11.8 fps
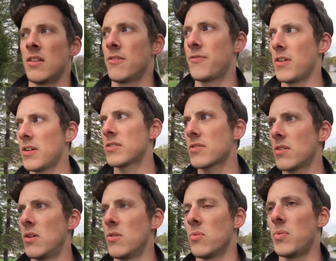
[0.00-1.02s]
The first
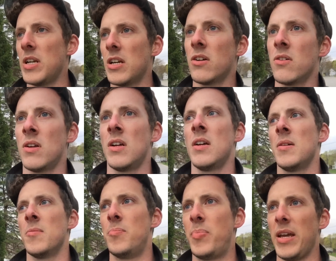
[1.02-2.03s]
real
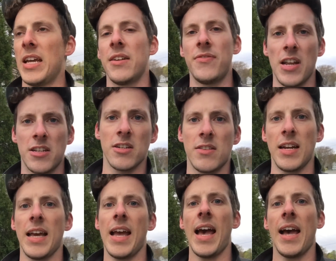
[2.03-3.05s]
big adventure that
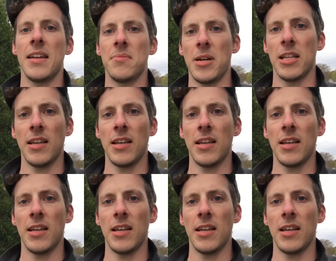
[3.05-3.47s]
I had in my